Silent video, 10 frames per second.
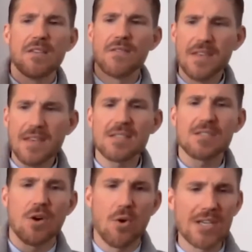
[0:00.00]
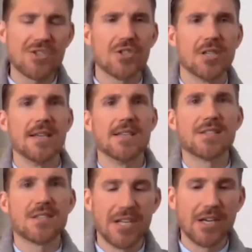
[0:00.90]
This question
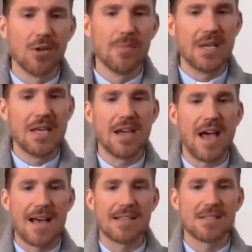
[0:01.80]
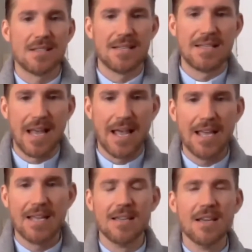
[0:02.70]
is still being asked
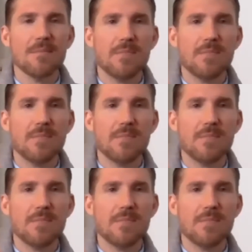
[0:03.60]
today